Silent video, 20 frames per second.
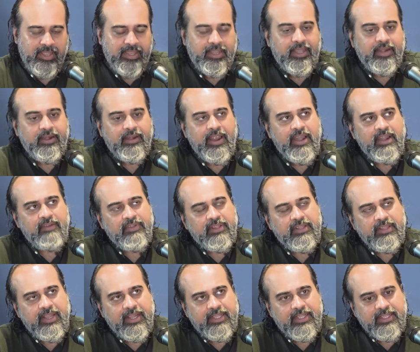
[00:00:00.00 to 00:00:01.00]
They can write
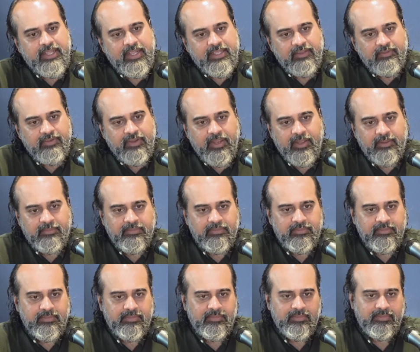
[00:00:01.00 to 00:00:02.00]
Vidya Dadati
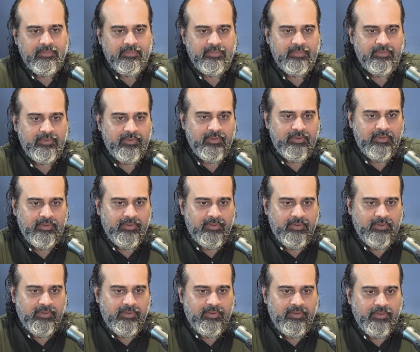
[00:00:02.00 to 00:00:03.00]
Vinayam.
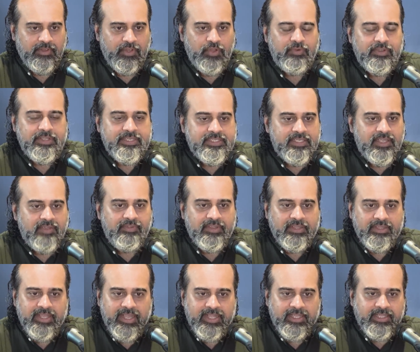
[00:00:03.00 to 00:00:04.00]
You will say
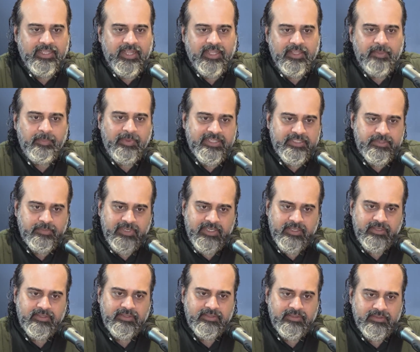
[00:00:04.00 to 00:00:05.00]
Vidya Dadati
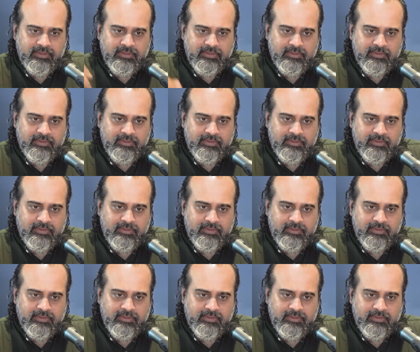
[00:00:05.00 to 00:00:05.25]
Placement.